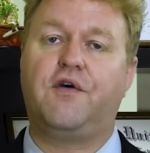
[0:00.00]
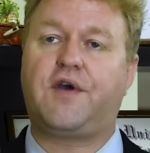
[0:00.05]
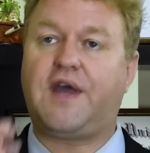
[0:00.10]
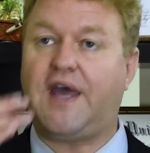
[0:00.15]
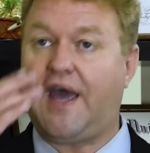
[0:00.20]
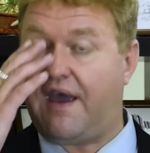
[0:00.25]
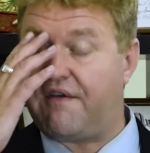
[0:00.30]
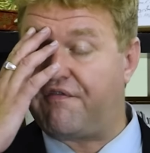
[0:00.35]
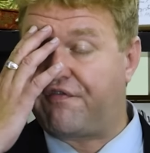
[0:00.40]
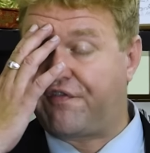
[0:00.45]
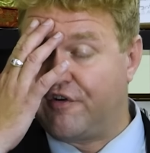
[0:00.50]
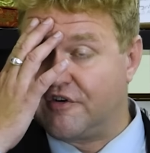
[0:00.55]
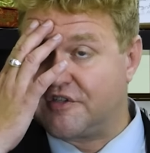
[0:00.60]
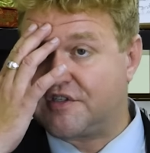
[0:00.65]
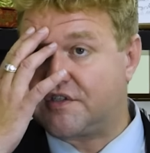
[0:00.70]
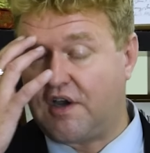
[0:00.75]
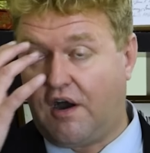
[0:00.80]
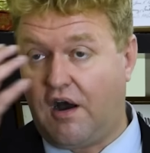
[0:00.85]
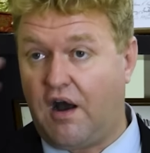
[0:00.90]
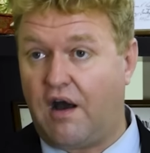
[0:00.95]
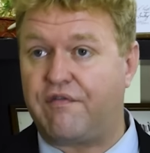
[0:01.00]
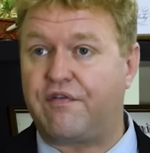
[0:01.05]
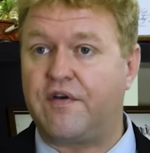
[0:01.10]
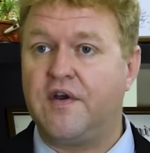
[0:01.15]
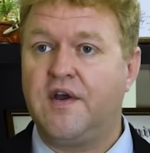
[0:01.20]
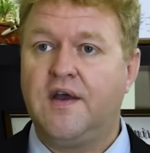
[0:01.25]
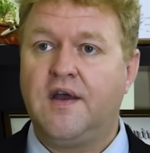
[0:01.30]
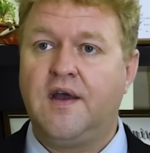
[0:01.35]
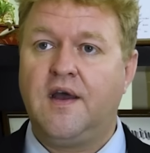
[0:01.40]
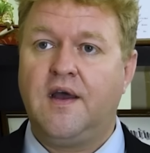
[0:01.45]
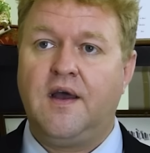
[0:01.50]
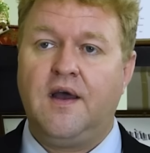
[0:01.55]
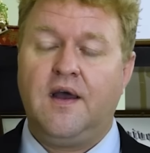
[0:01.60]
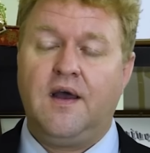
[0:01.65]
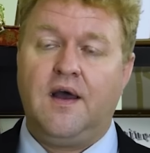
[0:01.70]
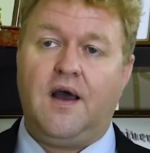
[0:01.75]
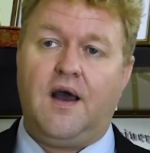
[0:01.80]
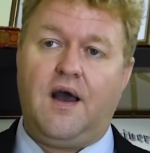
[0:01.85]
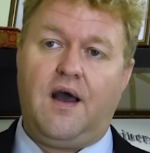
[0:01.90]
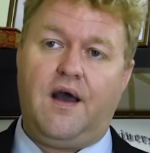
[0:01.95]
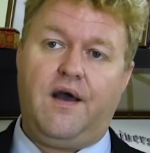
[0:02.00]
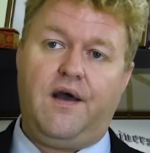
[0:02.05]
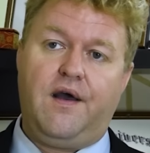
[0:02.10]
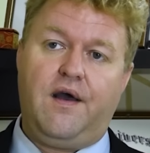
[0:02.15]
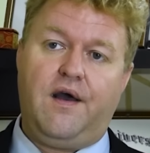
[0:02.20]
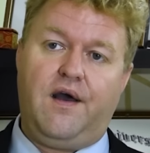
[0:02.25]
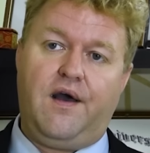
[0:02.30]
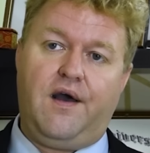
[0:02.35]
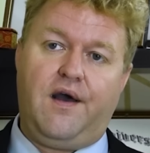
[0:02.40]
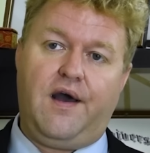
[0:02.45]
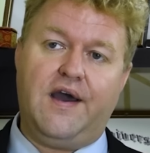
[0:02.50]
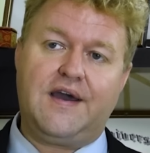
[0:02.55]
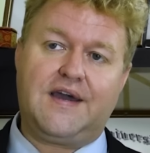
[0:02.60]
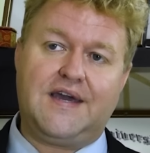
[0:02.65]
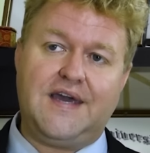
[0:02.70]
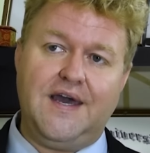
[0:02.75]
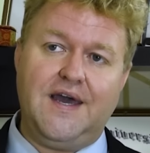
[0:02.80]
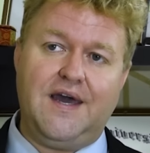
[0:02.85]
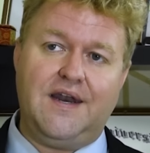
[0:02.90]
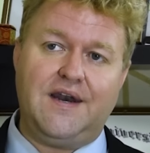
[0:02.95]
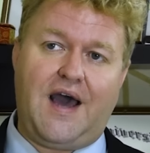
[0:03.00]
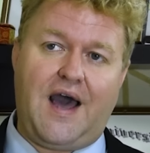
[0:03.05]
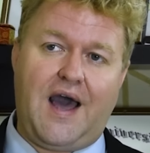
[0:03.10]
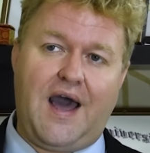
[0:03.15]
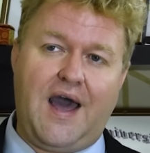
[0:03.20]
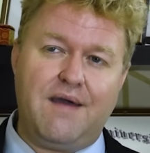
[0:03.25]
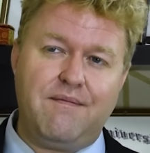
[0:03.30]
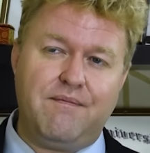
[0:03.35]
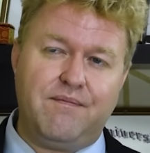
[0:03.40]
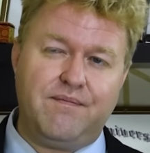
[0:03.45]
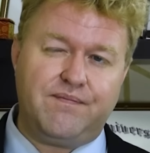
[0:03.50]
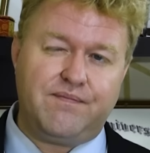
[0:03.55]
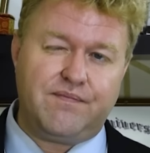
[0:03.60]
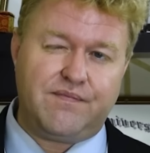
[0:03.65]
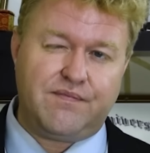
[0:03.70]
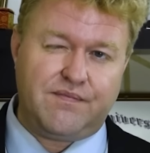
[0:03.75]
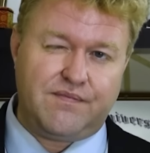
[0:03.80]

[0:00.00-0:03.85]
Okay, first off, again, I'm